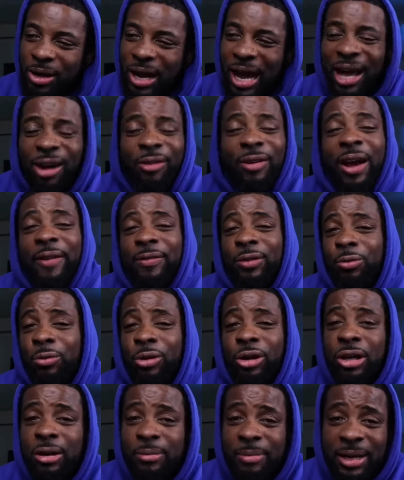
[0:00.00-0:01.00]
I don't have to
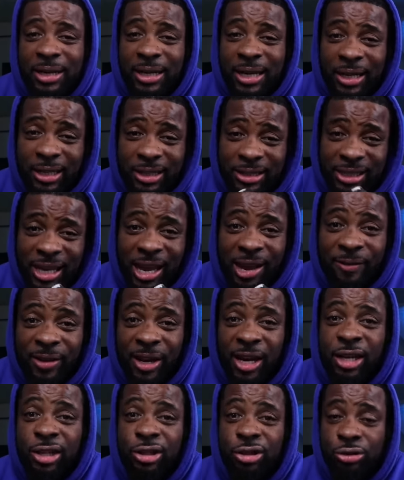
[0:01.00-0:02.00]
worry about that because I have an
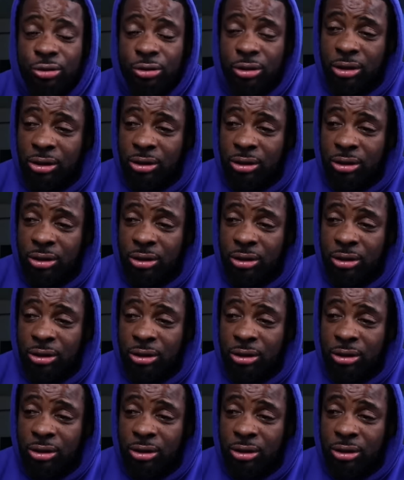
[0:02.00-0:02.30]
Android.